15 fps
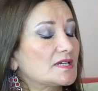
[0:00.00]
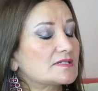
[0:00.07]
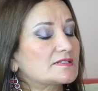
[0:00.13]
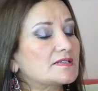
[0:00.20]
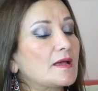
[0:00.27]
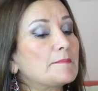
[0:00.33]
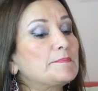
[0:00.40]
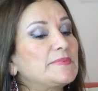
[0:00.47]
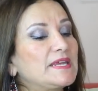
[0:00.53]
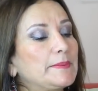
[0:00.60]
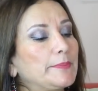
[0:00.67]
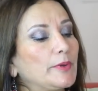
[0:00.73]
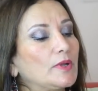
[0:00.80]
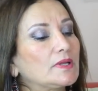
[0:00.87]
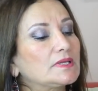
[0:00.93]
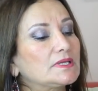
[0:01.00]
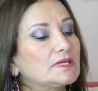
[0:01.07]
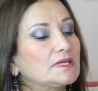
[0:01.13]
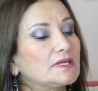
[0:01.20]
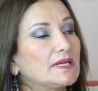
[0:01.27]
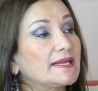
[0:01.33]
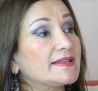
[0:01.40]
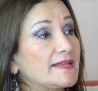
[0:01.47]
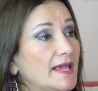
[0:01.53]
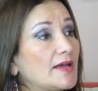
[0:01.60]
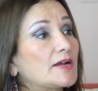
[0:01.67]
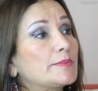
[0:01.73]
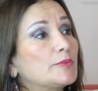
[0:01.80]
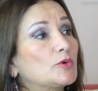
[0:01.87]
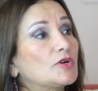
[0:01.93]
Some people in the
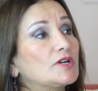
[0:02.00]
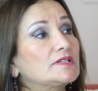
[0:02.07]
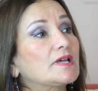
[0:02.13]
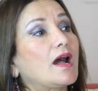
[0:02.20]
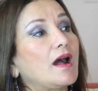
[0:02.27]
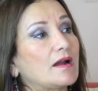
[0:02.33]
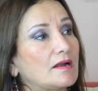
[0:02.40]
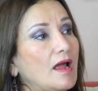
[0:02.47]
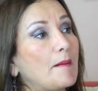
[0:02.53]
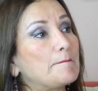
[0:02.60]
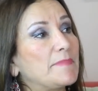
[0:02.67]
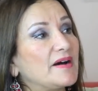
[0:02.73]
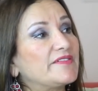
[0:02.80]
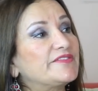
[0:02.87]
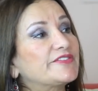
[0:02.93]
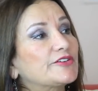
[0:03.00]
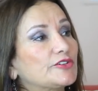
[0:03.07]
Arab world are above